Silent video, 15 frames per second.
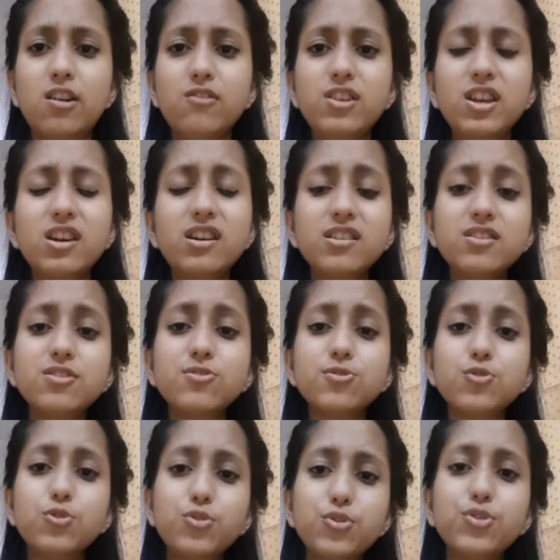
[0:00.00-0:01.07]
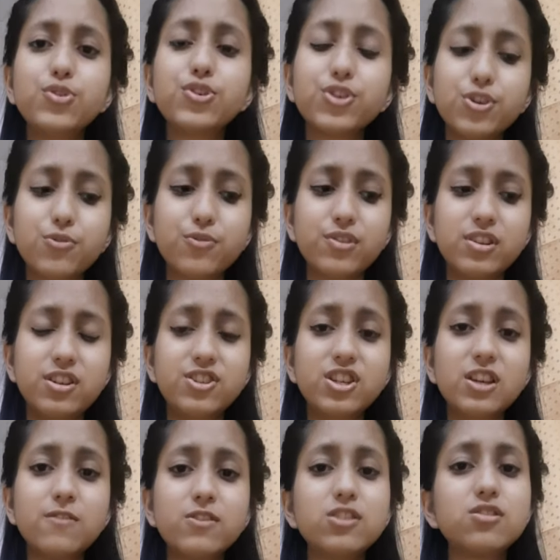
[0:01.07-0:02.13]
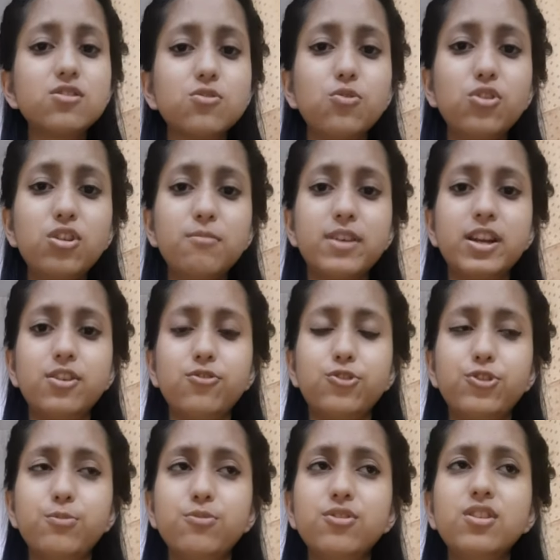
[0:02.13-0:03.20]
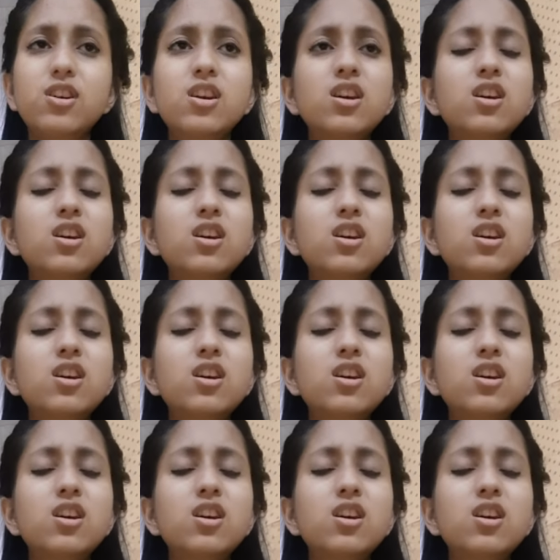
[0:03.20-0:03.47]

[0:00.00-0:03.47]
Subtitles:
Neha is so cruel. She even stole my notebook.